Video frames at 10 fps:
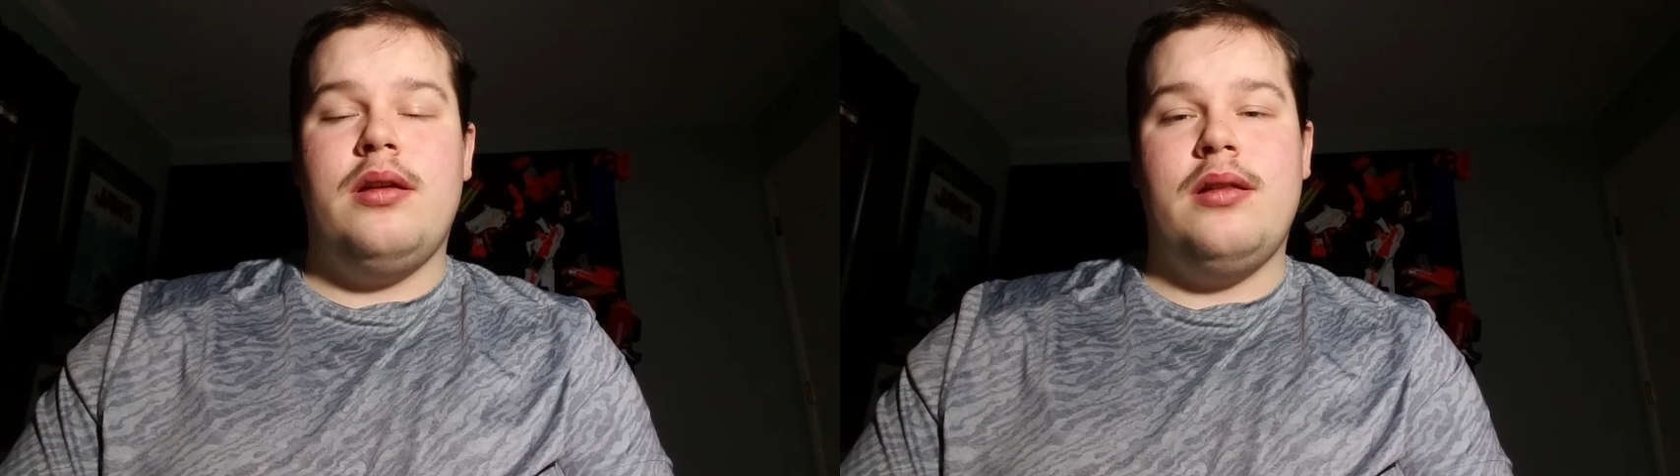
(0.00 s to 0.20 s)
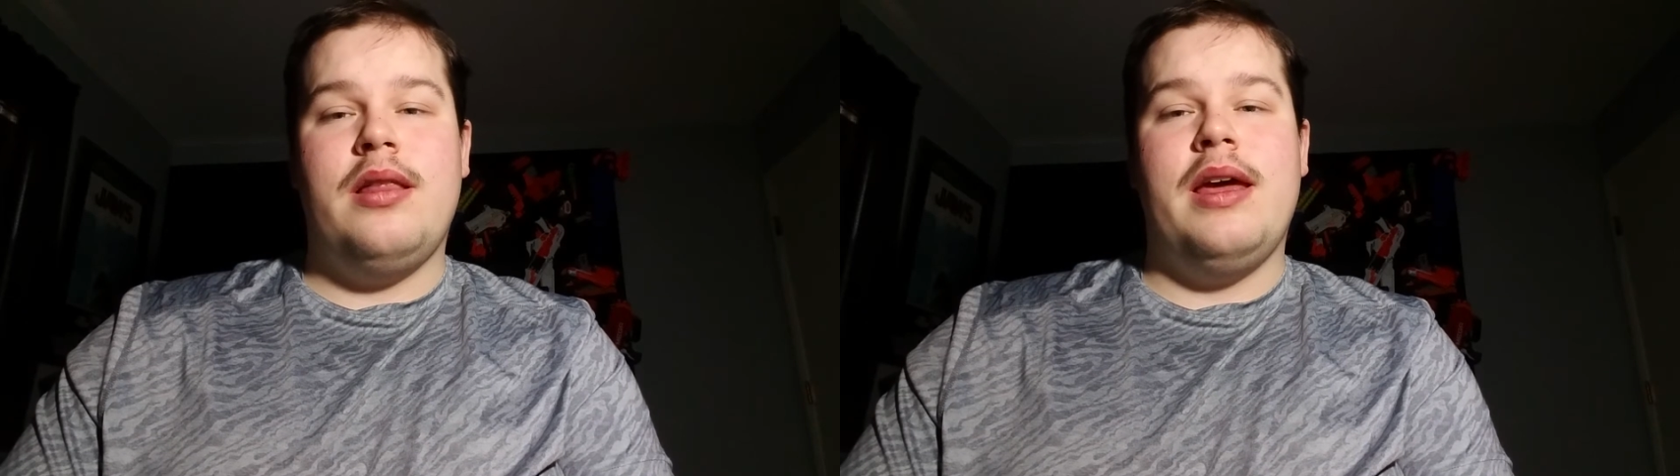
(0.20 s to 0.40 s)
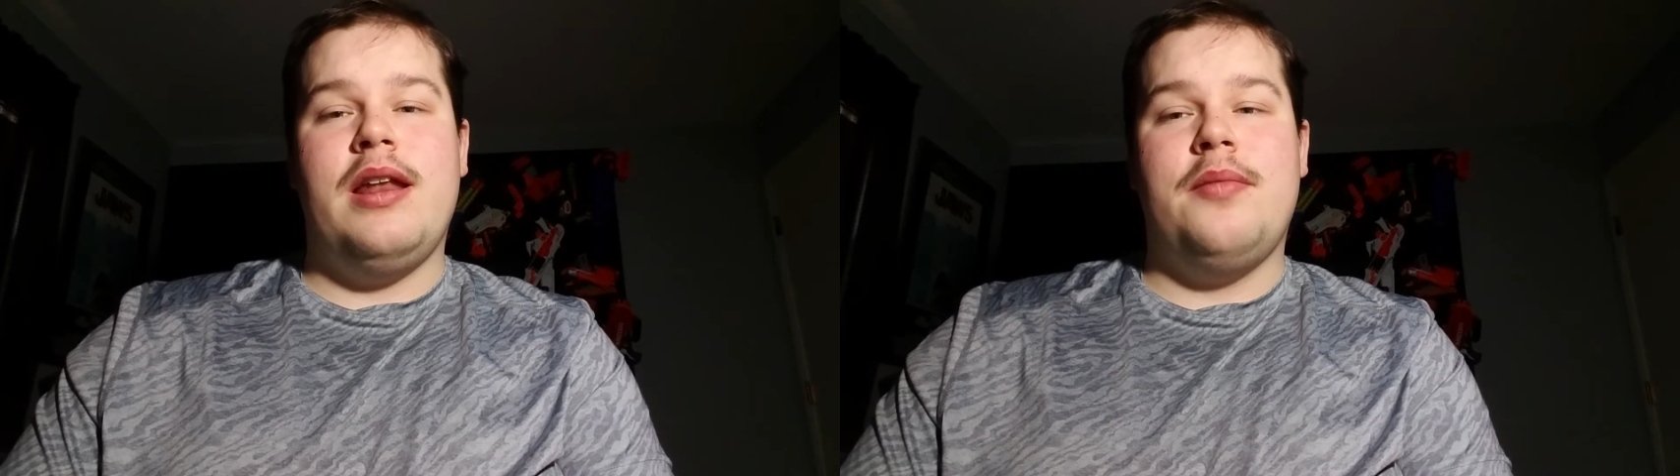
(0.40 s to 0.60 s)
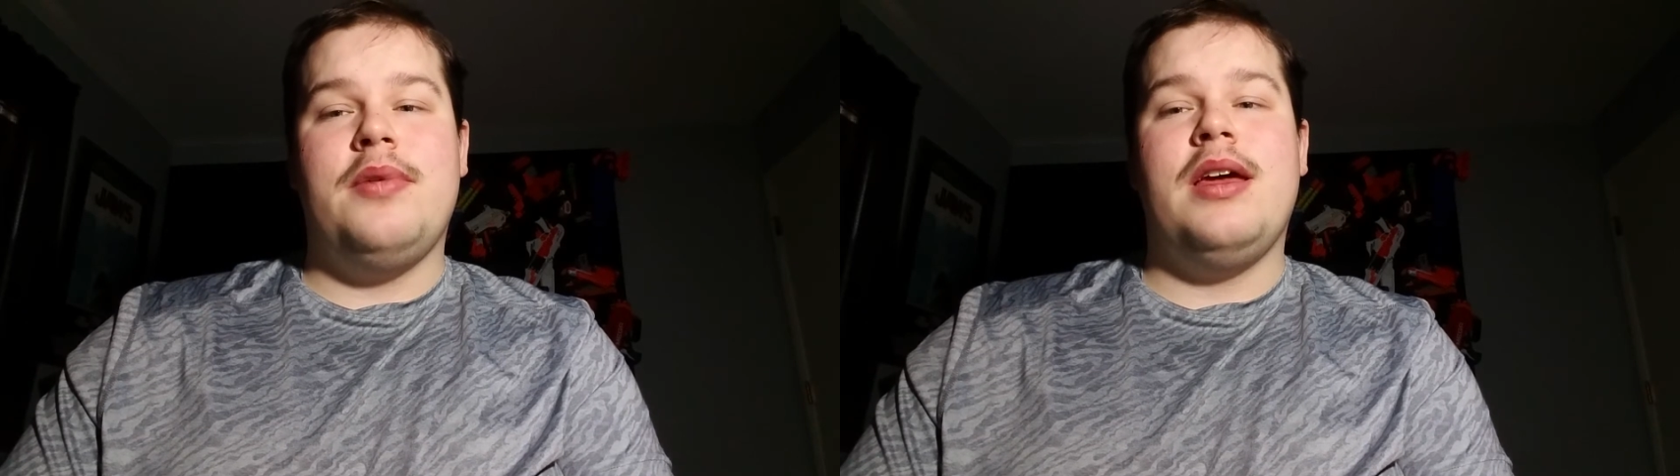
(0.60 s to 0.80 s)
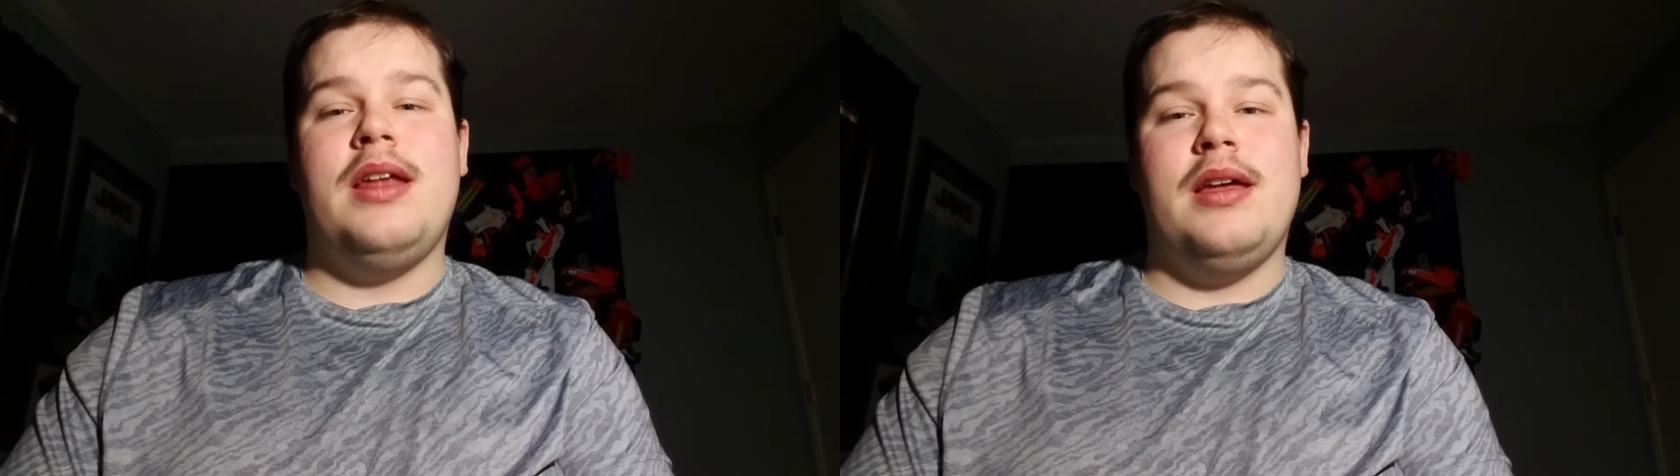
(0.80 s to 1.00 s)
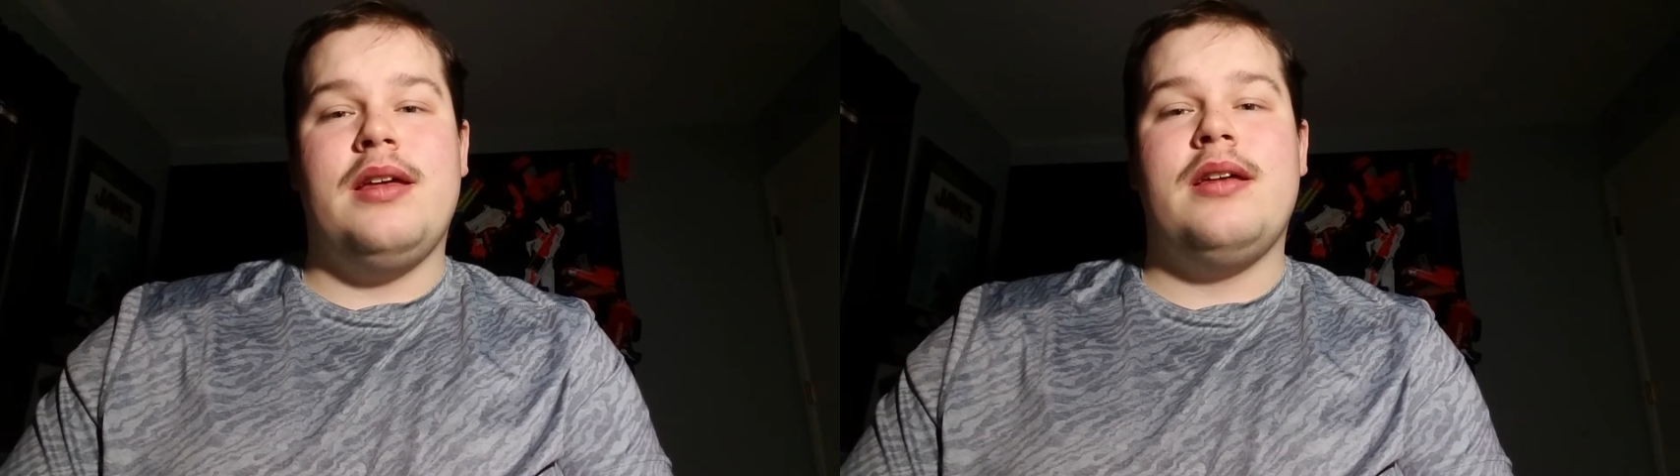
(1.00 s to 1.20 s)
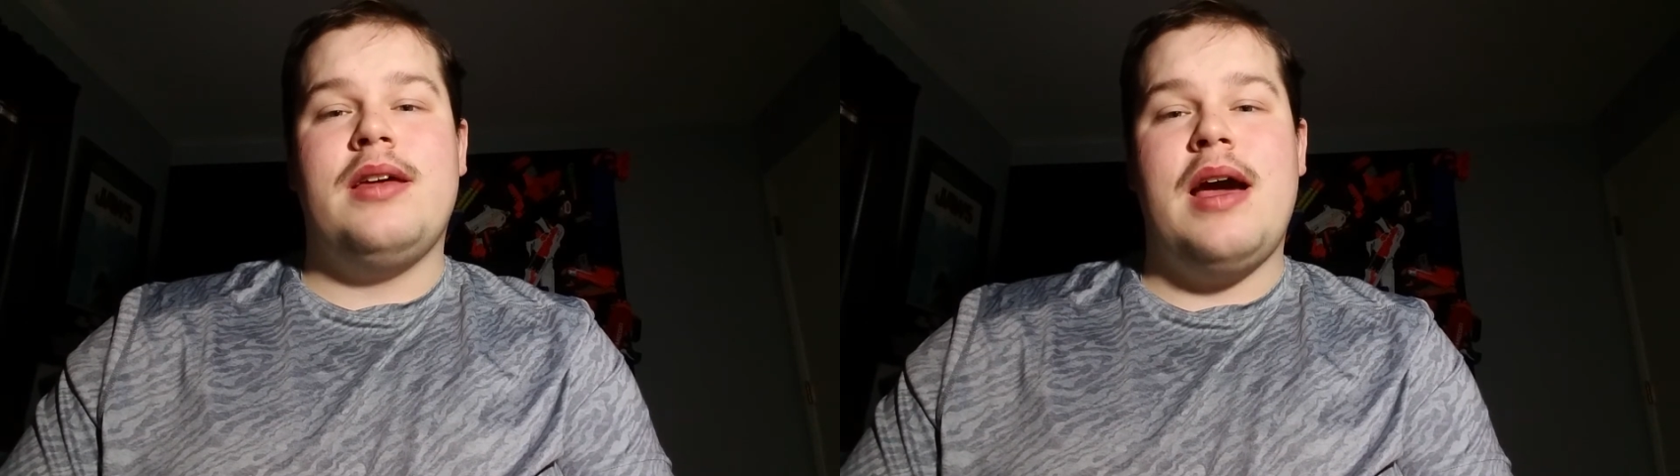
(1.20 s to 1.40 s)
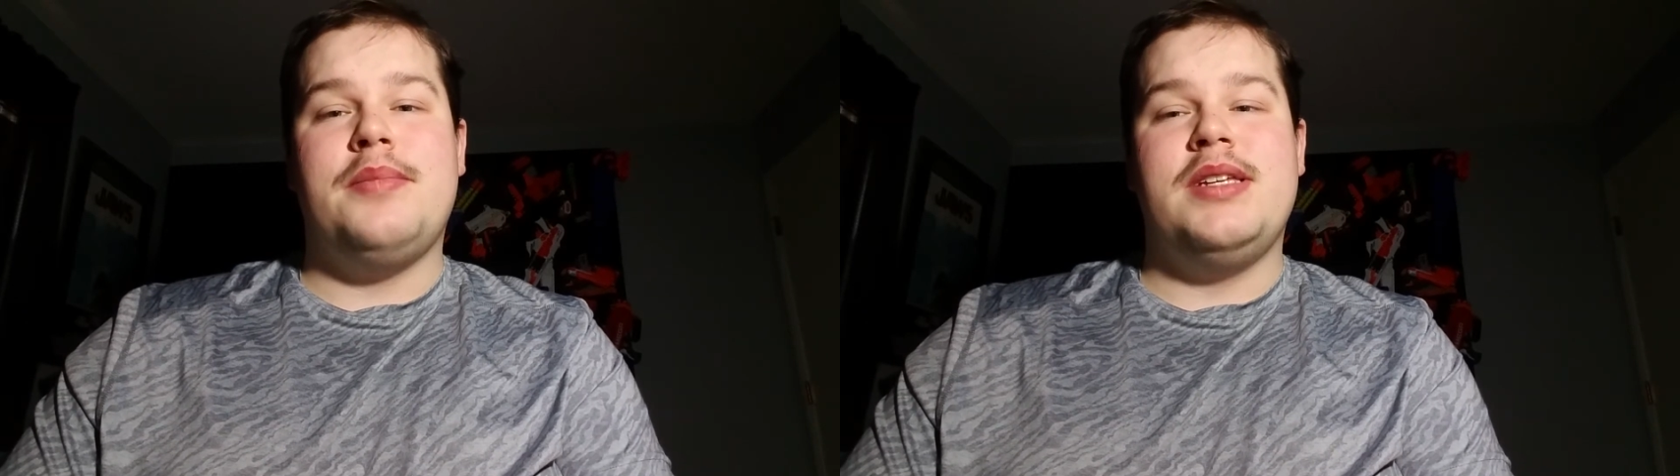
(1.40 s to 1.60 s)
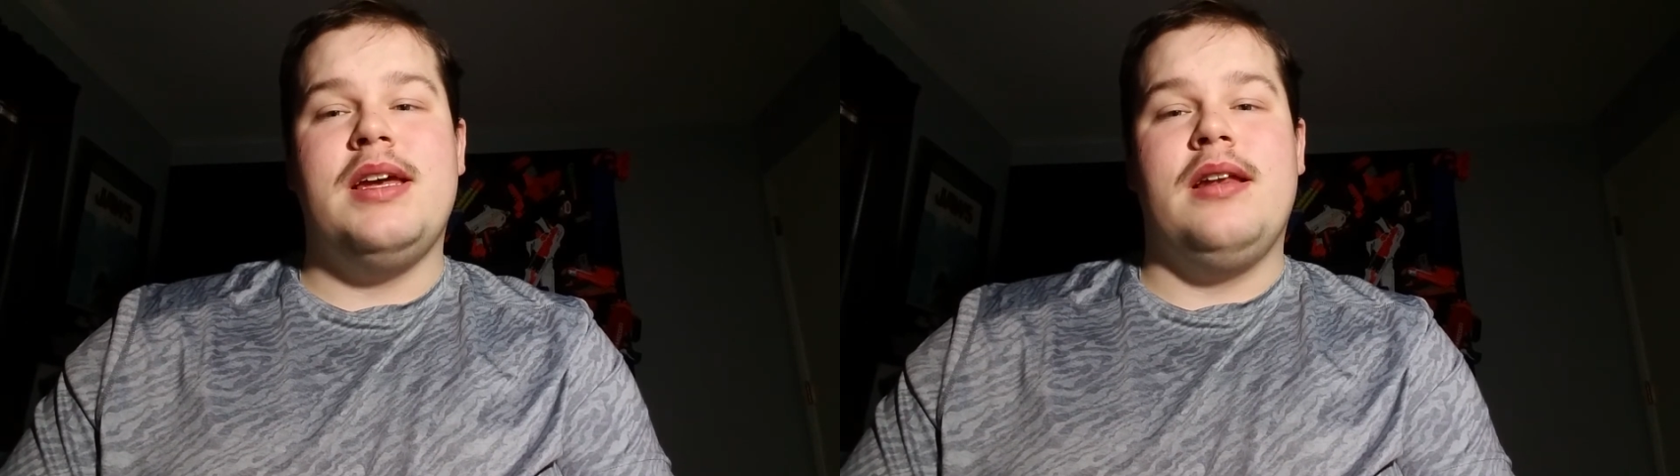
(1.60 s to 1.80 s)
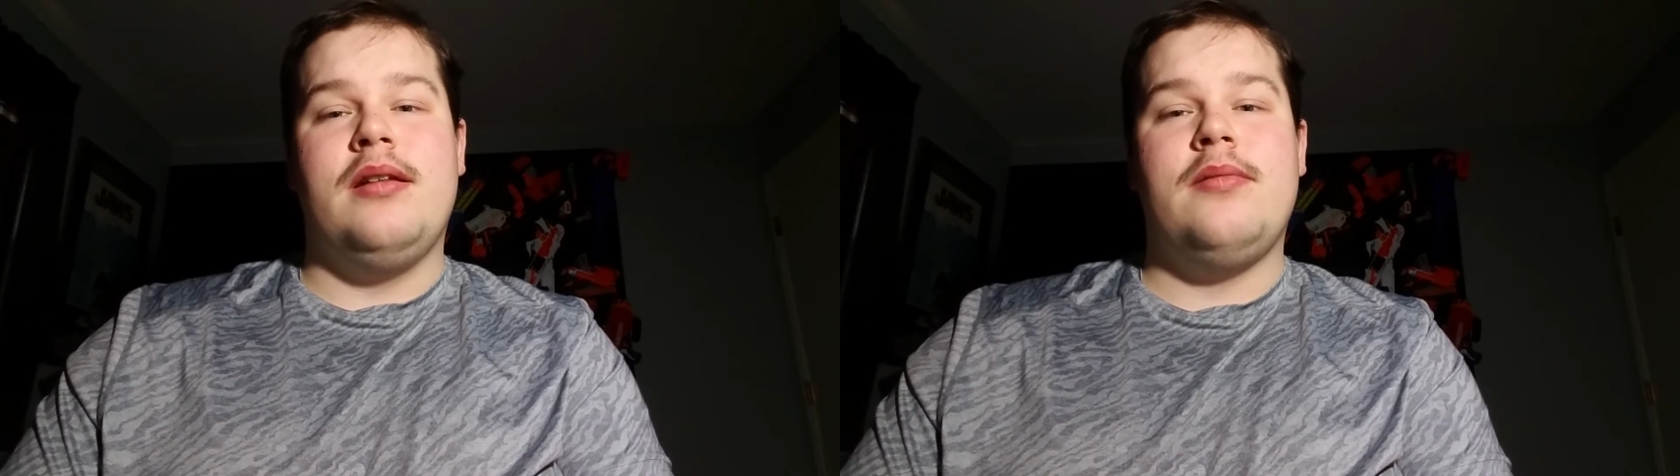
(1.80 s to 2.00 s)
They end up getting kept in.